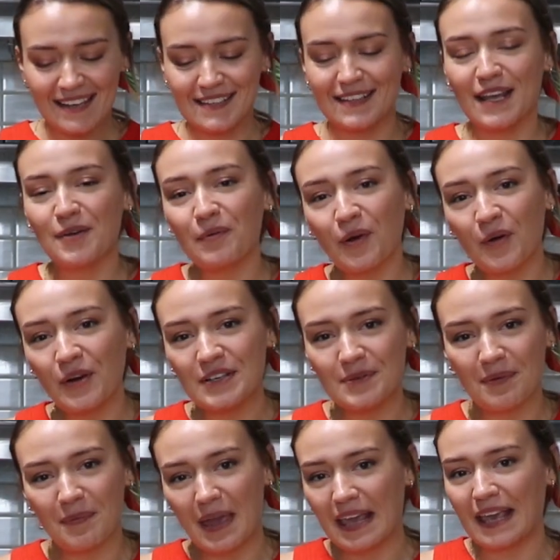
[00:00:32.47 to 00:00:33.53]
Today we're going to
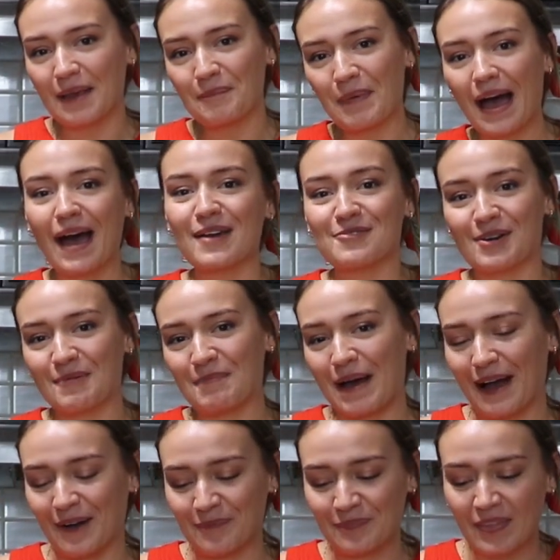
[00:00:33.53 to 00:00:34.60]
be making Pad Gra
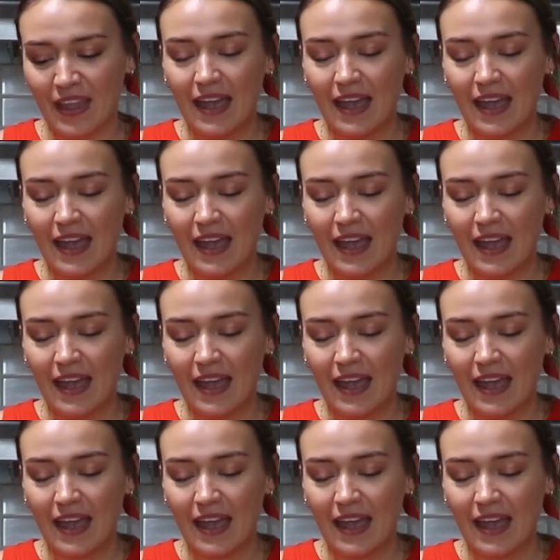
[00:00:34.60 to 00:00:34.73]
Prao.